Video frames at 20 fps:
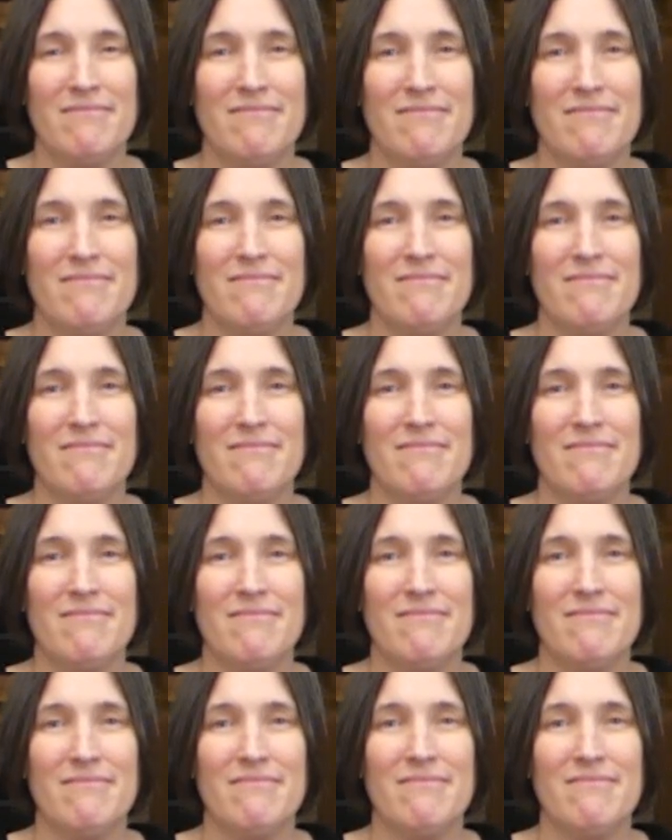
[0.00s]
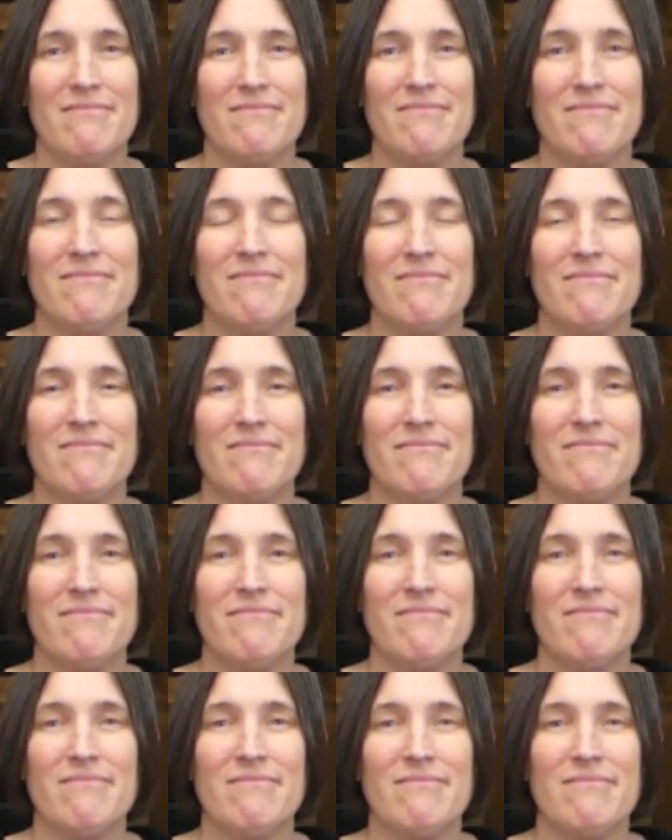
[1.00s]

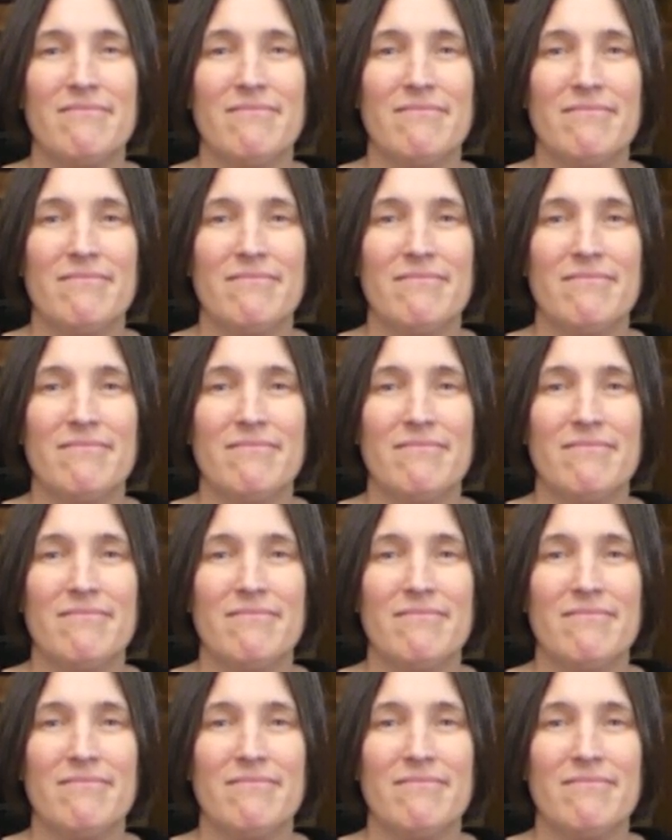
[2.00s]
This person isn't speaking.